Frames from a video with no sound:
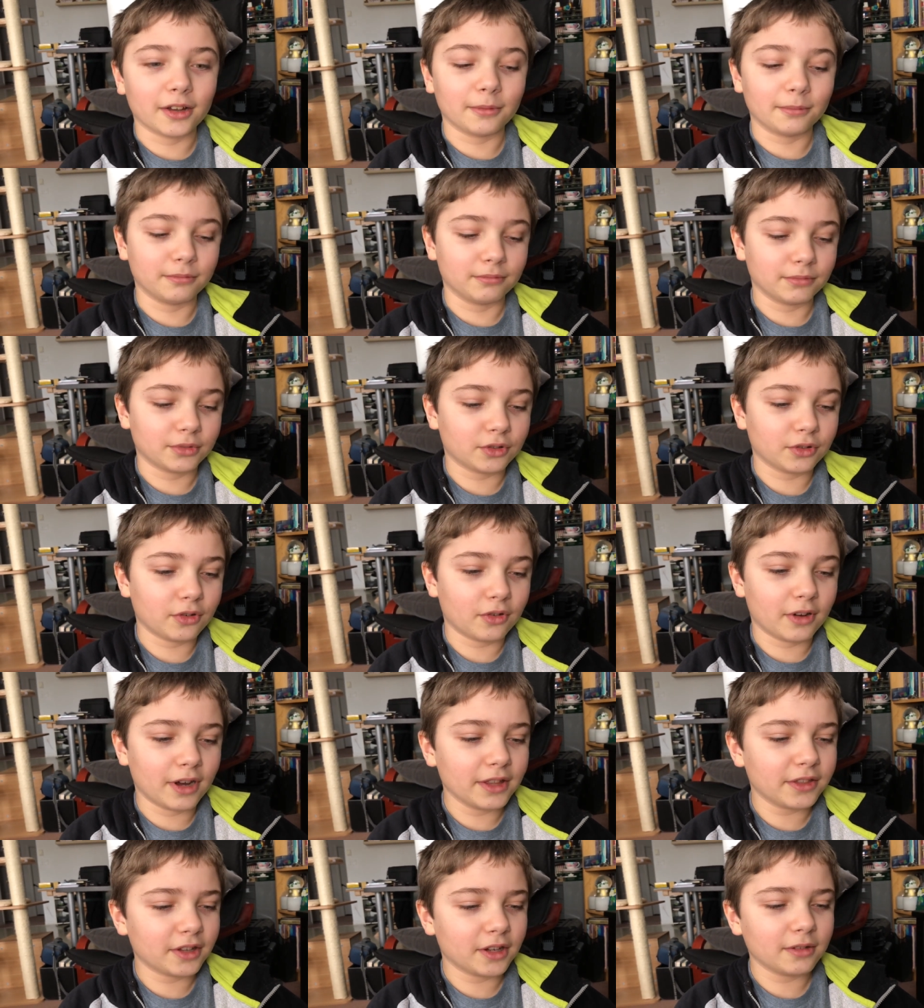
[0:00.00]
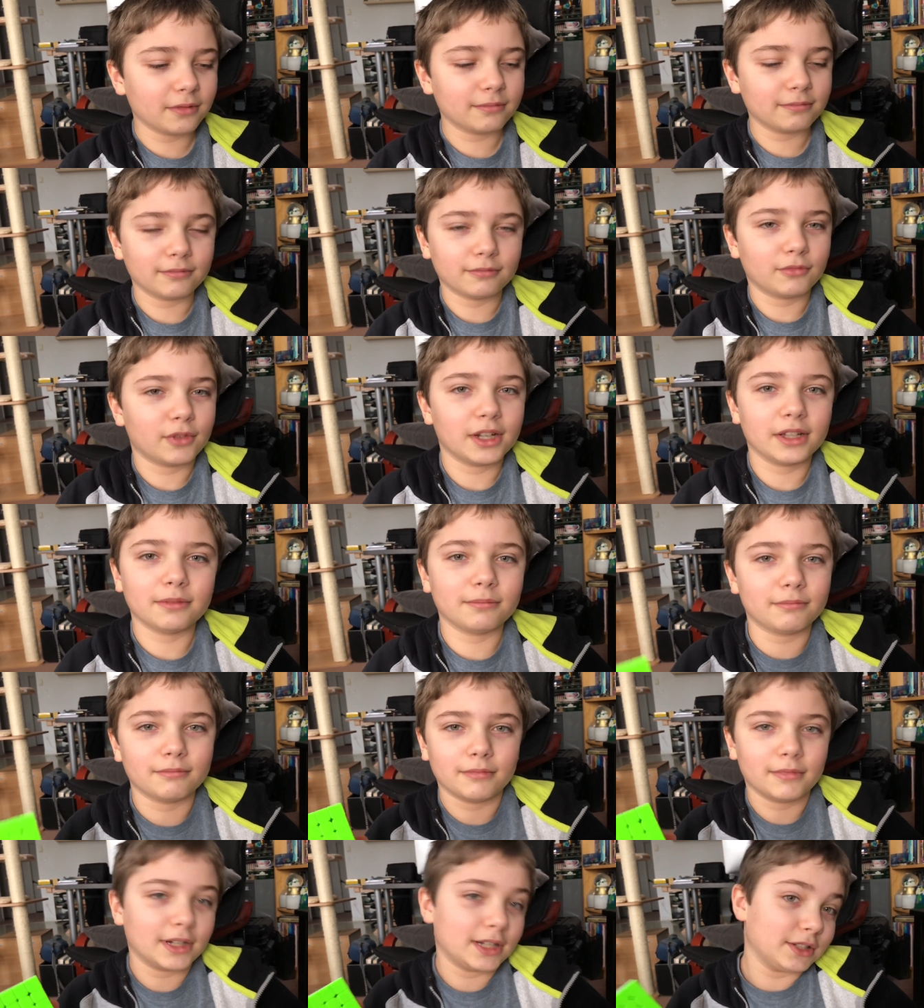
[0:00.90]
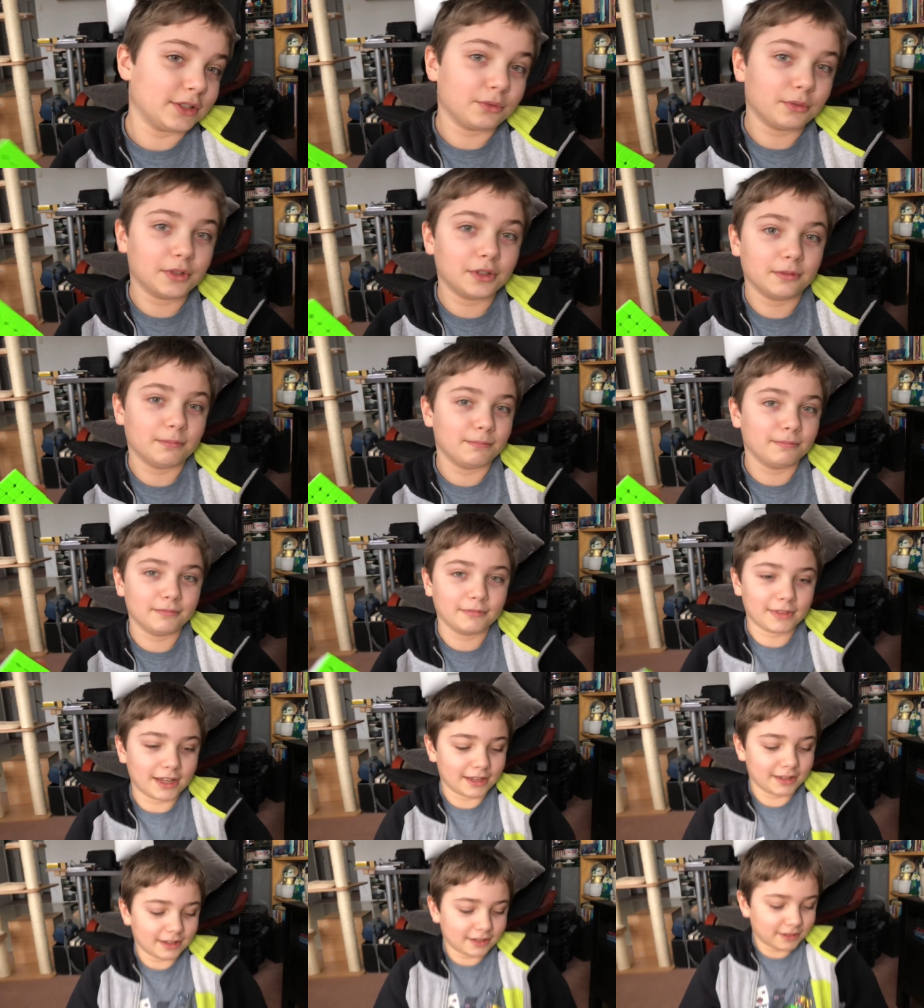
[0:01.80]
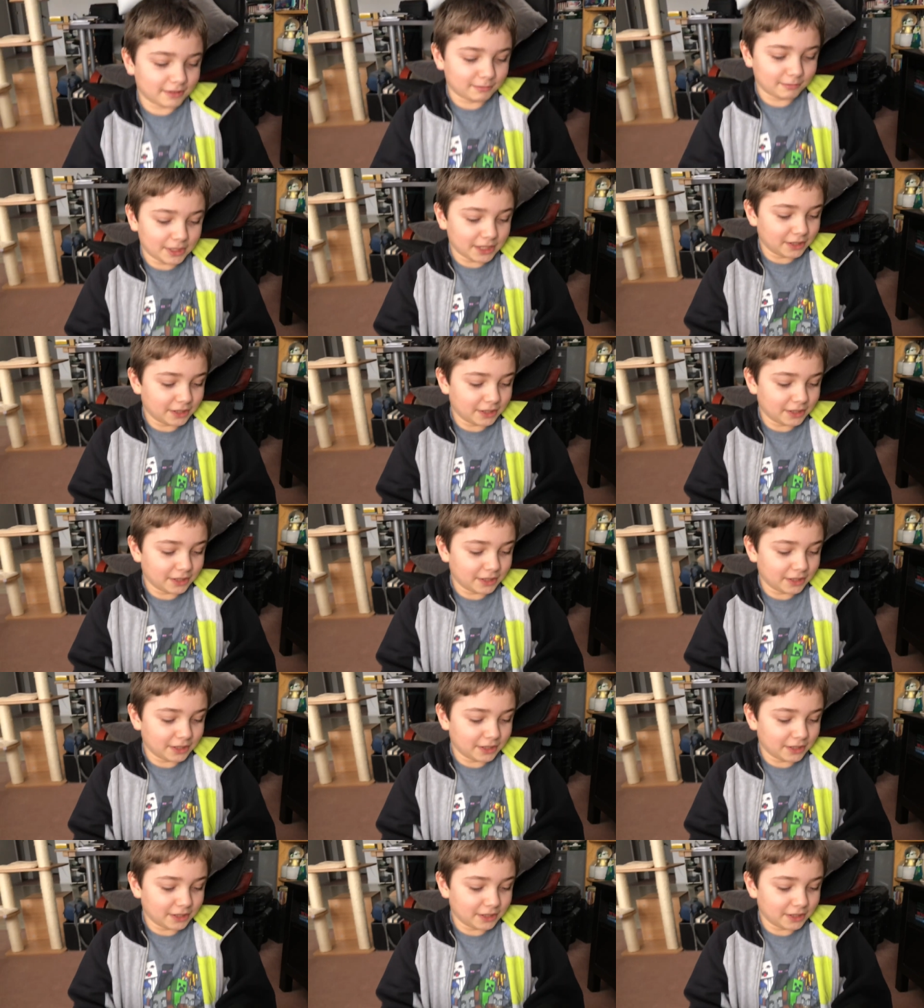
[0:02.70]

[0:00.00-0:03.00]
So I thought, why might as well make a